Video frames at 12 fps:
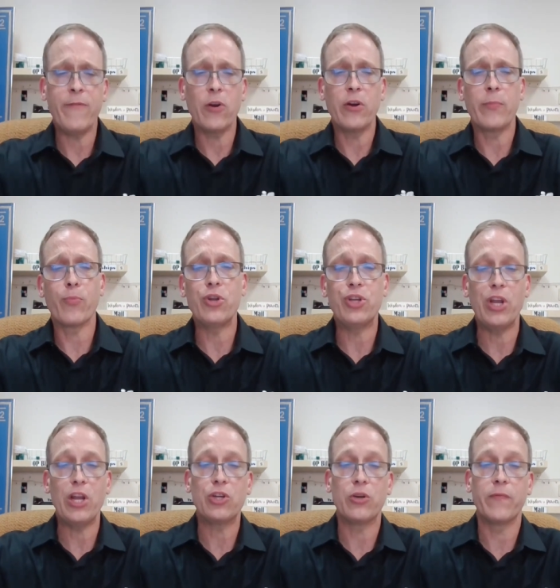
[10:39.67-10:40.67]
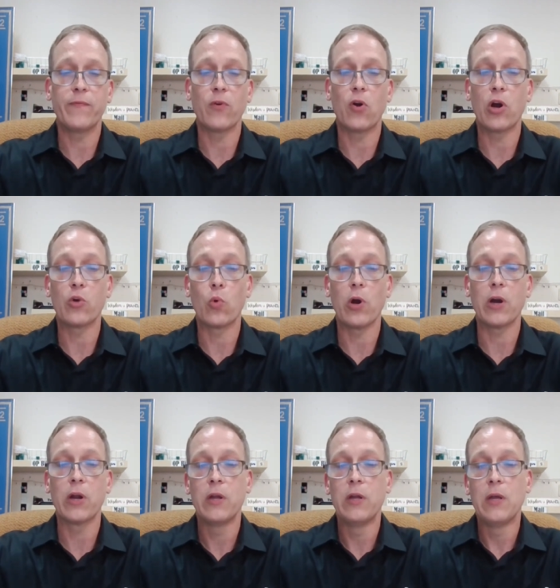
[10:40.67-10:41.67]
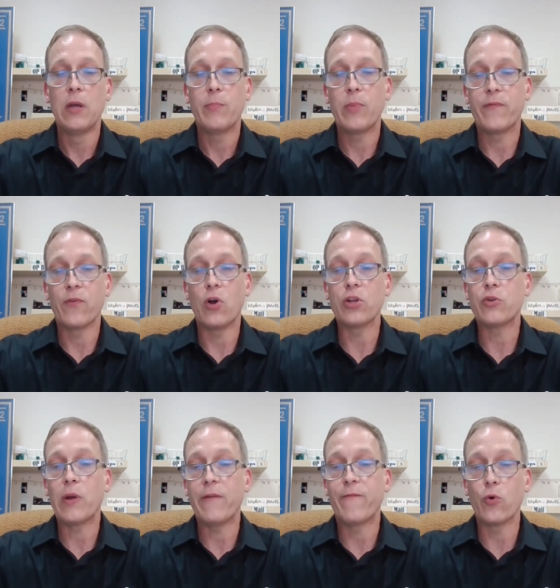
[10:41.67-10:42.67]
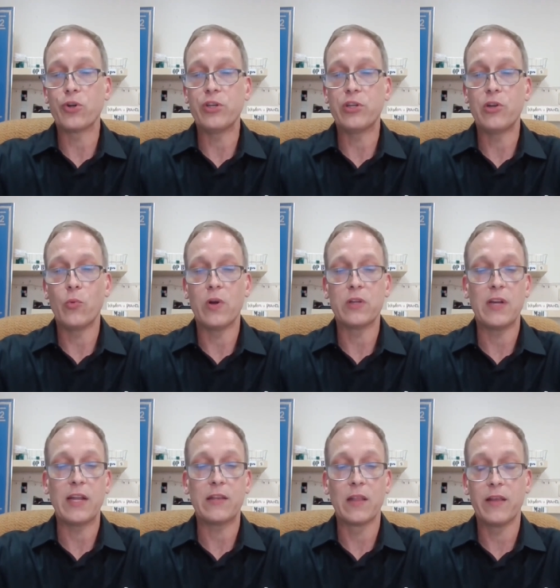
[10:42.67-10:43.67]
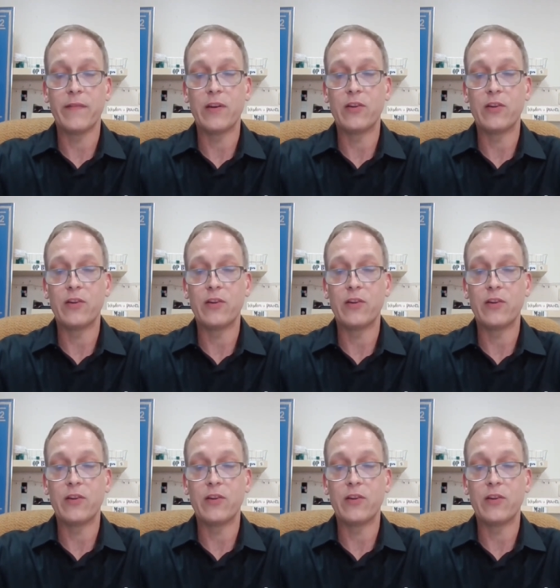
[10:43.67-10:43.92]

her an appreciation for hard work, but for also how fortunate she was not to live in